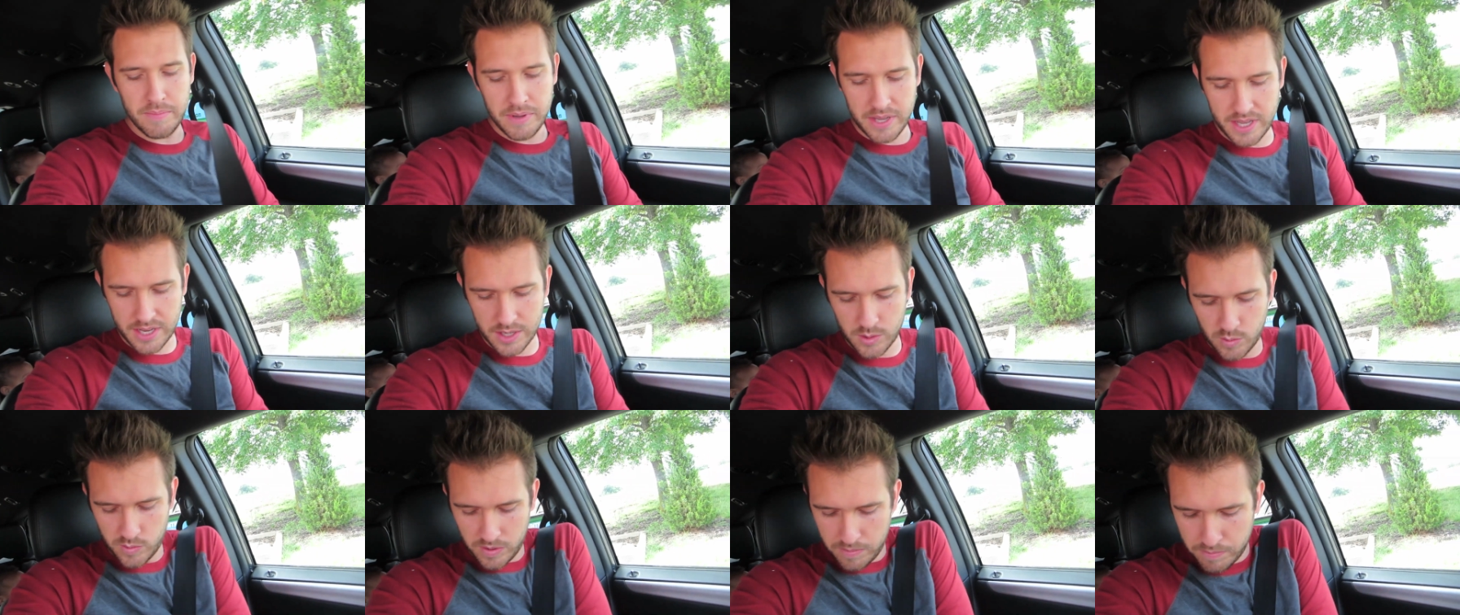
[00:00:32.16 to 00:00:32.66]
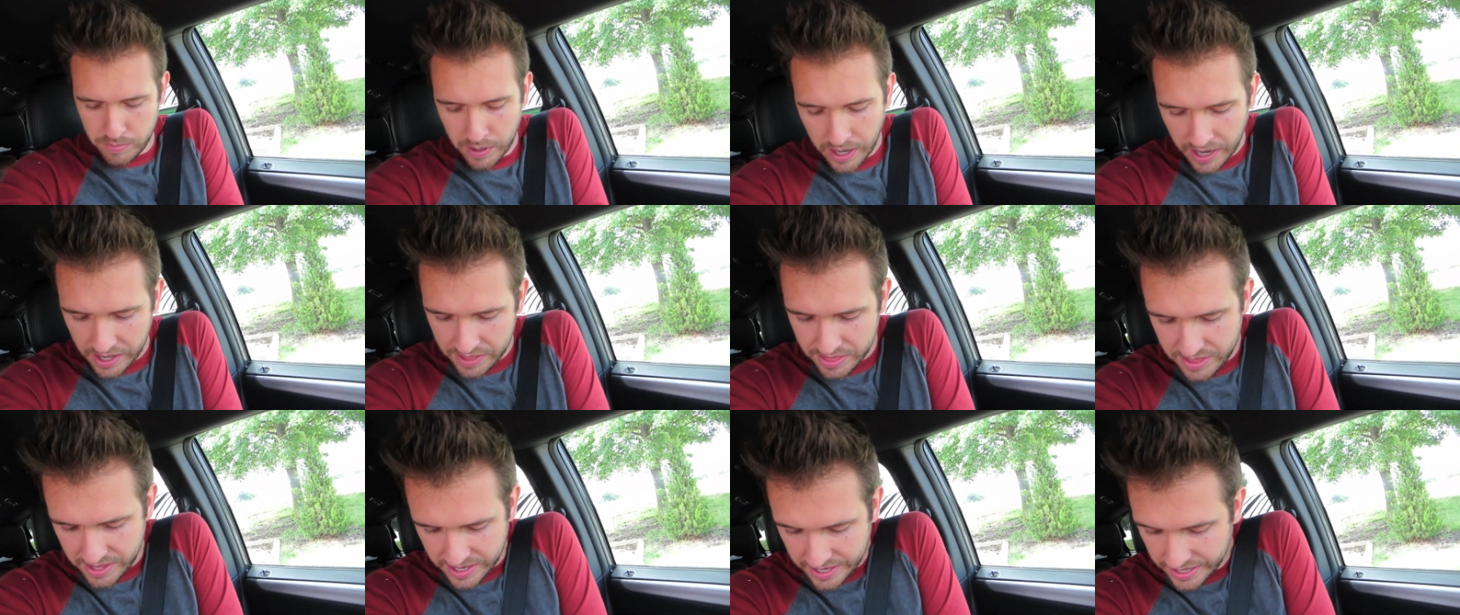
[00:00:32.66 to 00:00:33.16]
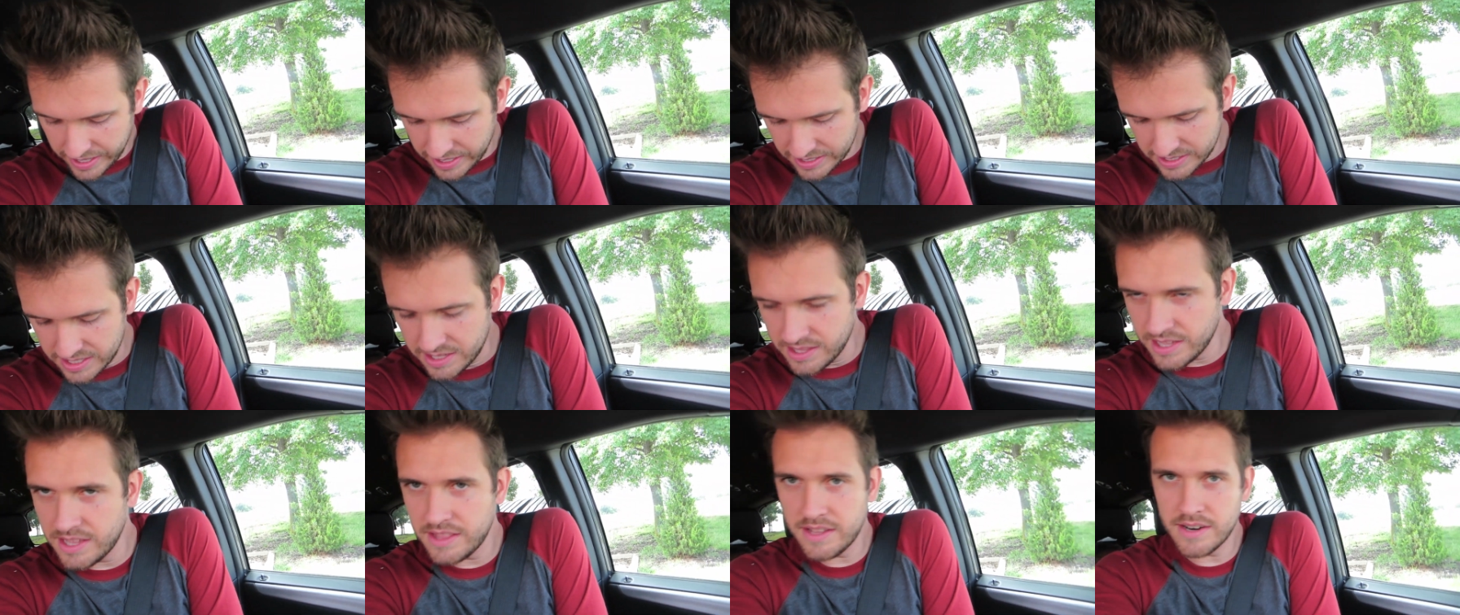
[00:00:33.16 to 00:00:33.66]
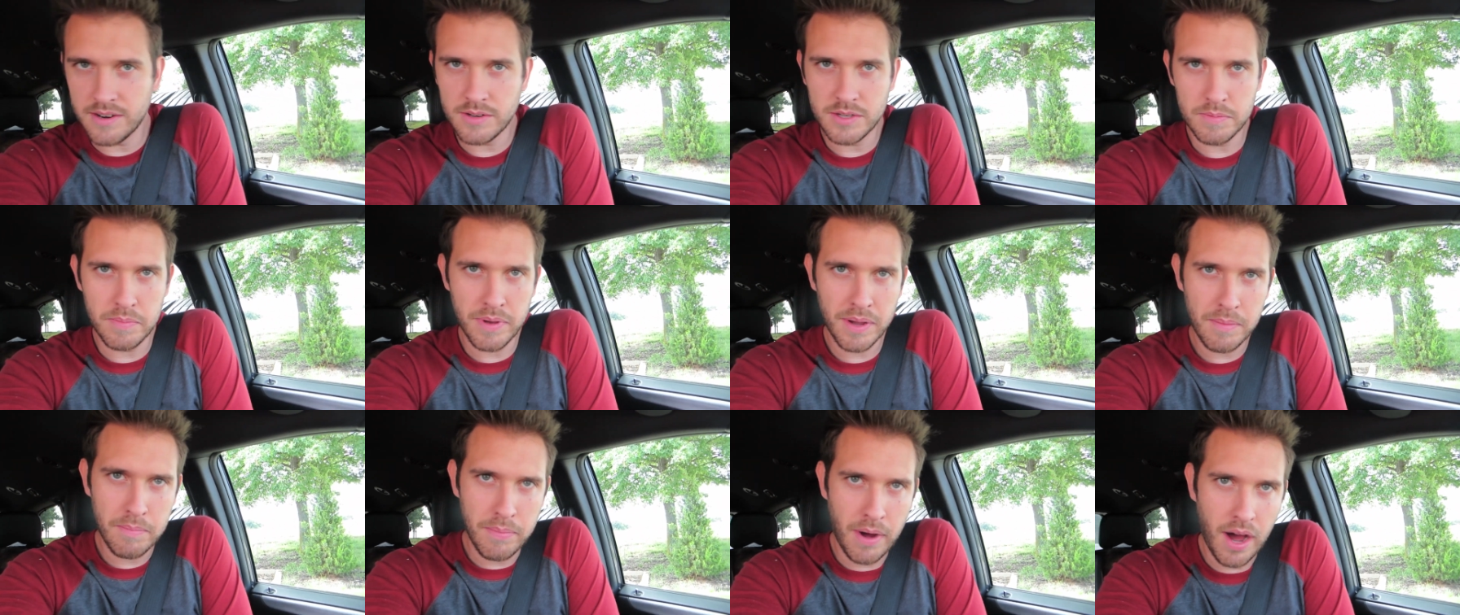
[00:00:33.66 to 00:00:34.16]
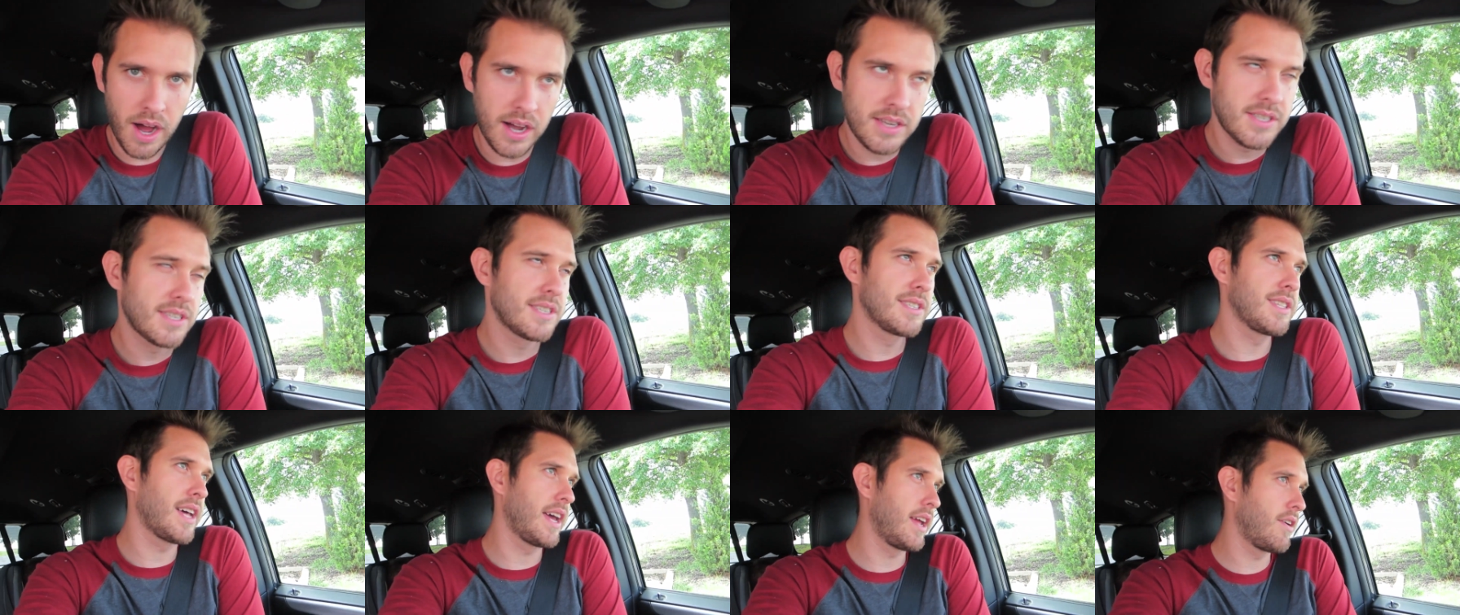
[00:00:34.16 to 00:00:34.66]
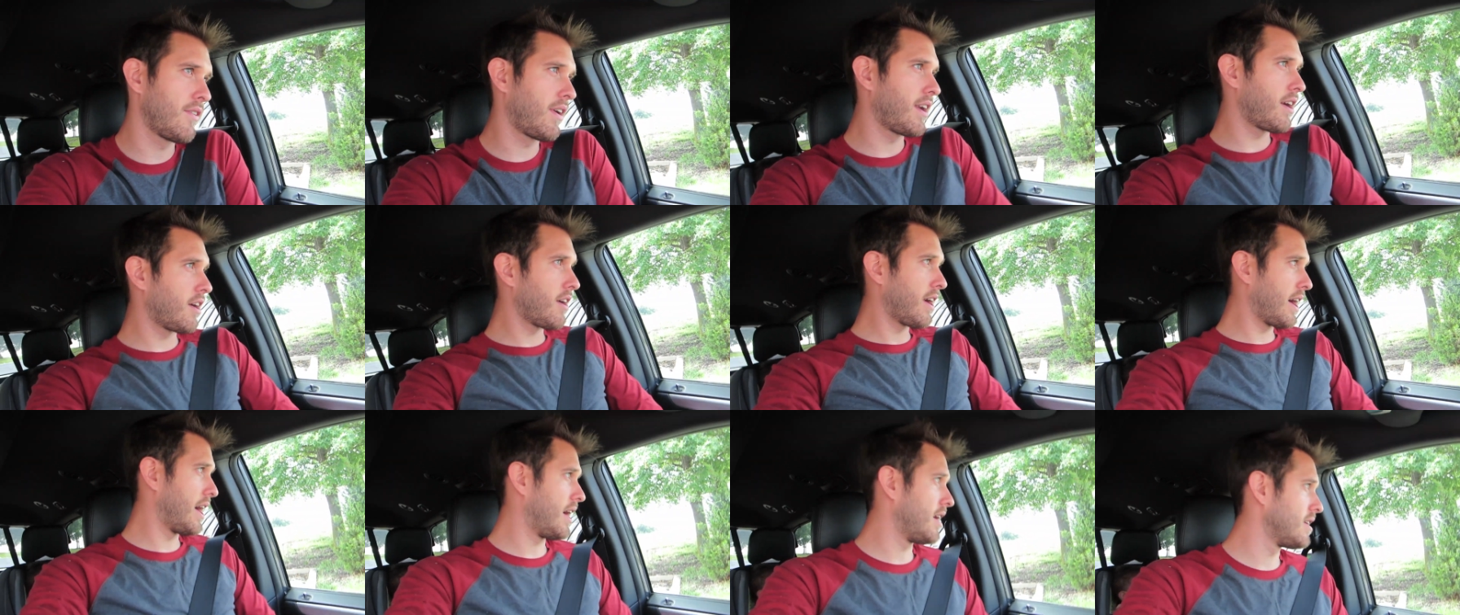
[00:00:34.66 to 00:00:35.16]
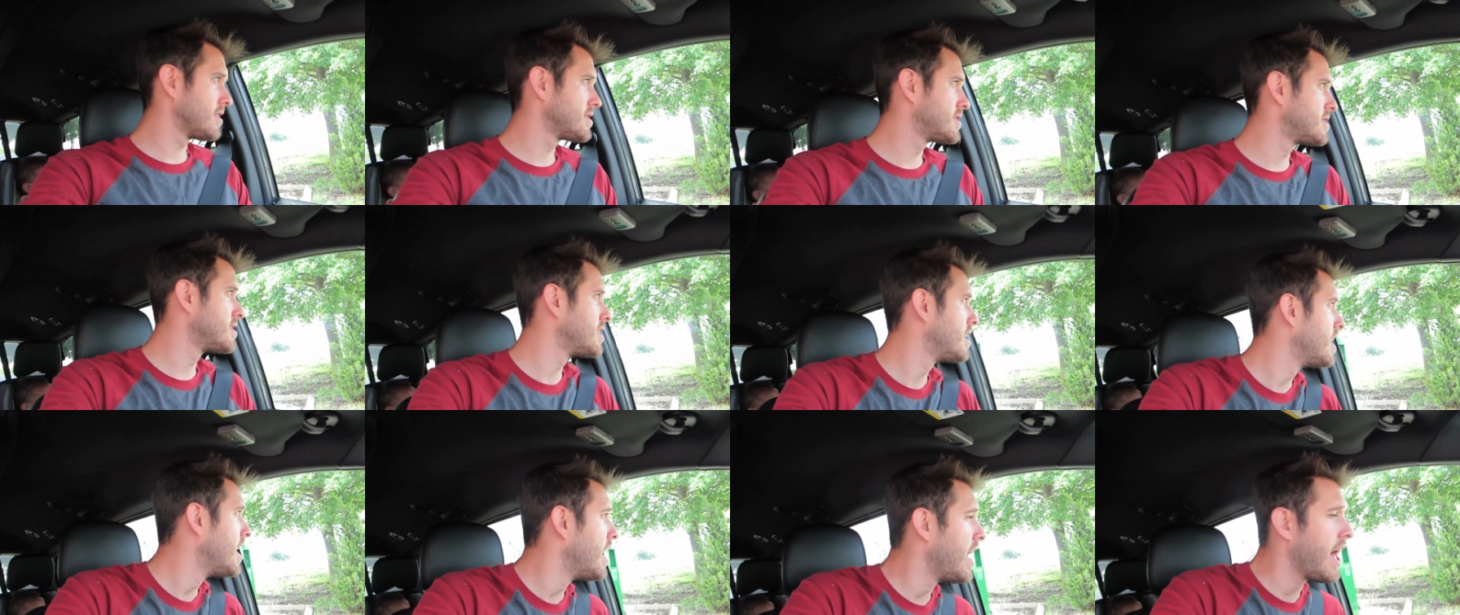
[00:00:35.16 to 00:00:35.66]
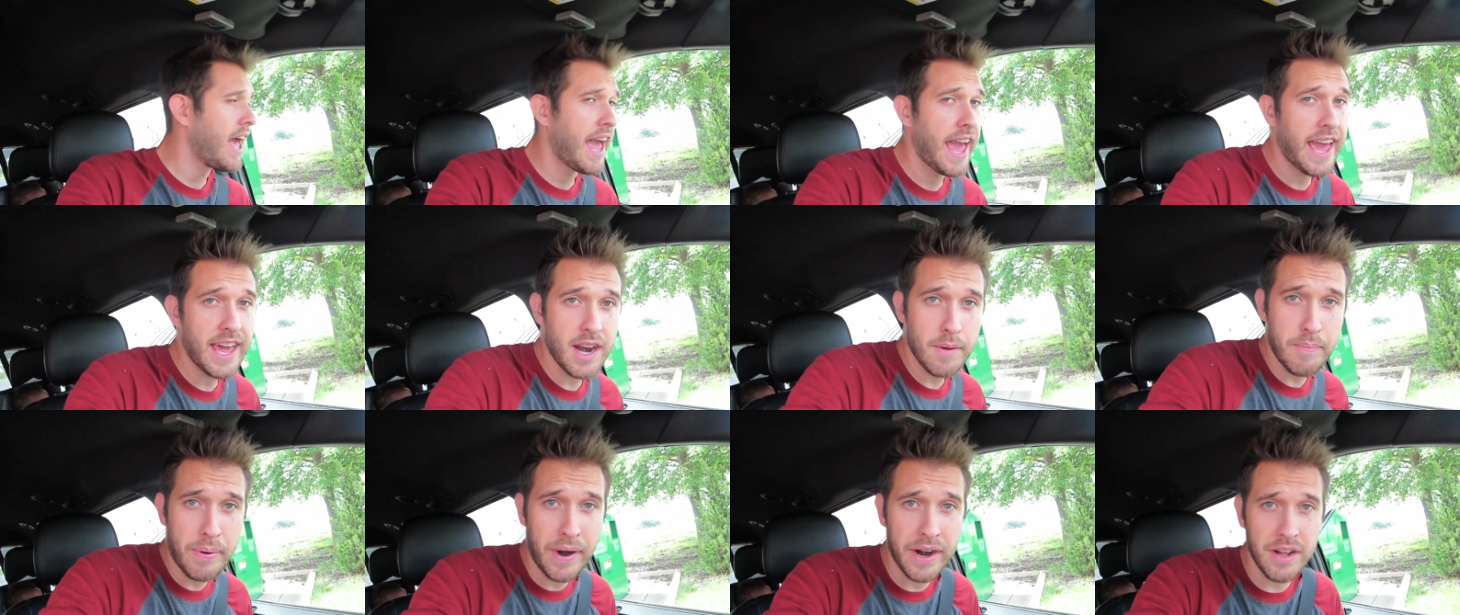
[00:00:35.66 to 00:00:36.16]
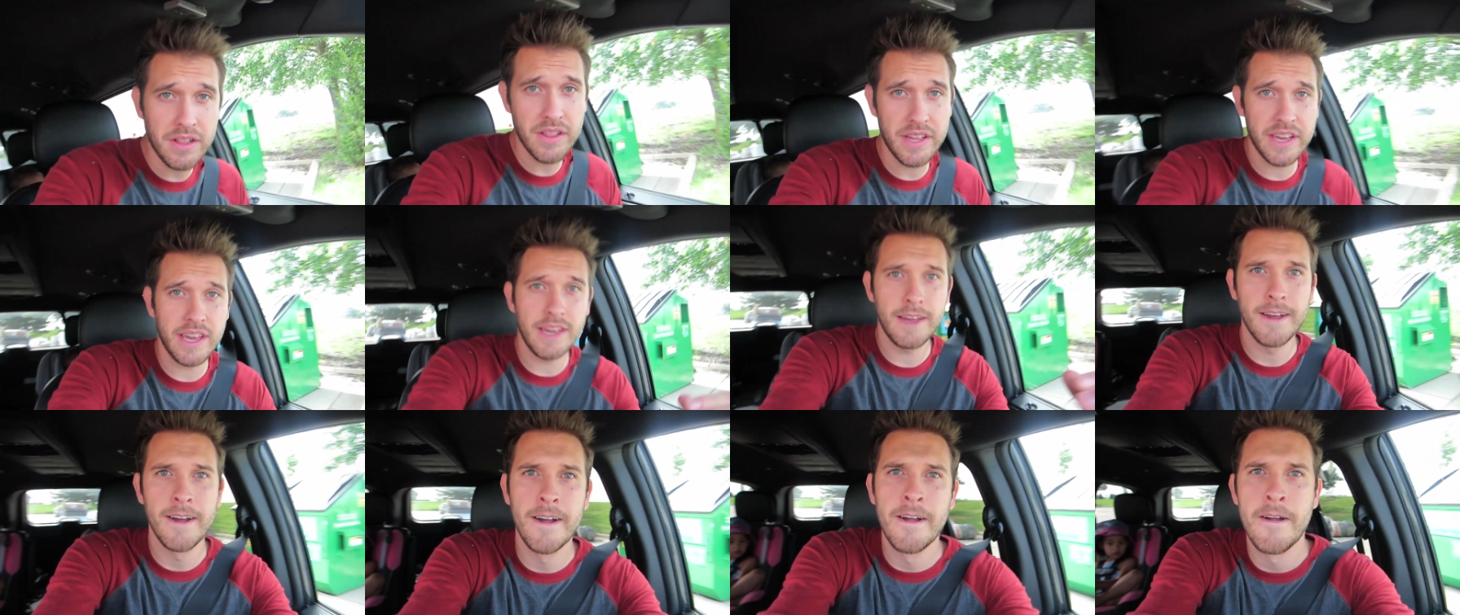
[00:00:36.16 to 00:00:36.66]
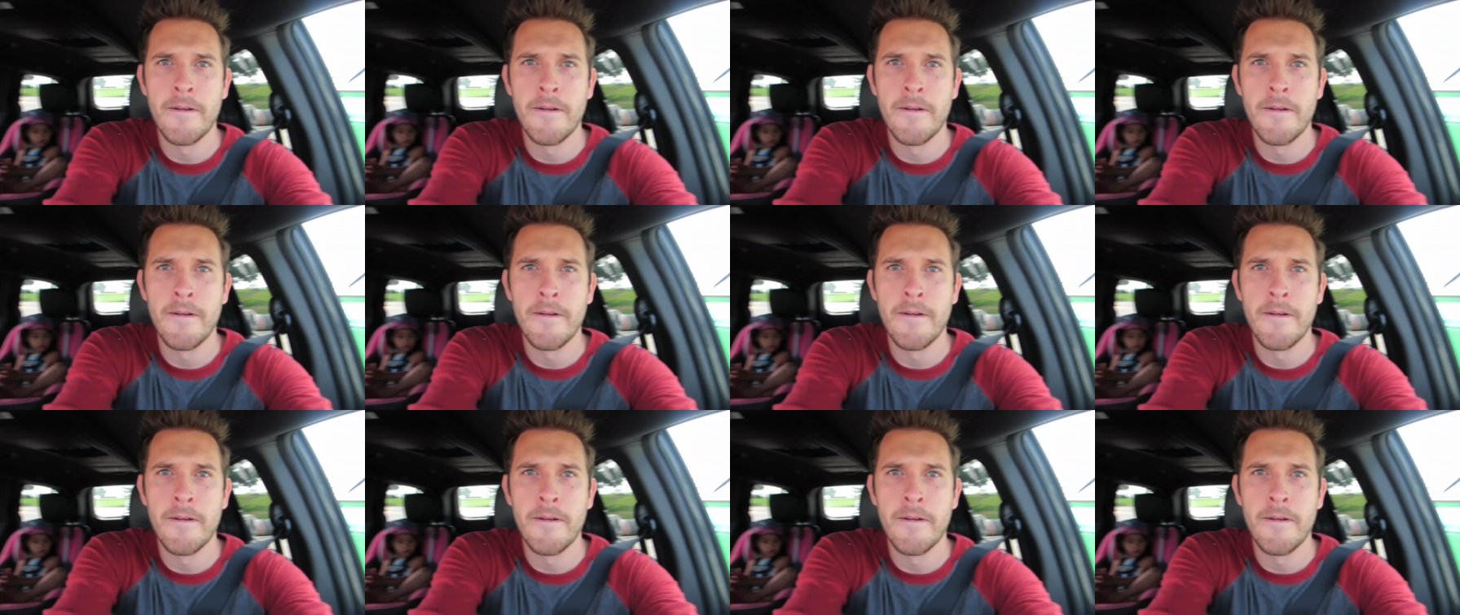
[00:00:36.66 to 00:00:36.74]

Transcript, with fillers: because we buy things and then there's big boxes laying around our house. And apparently,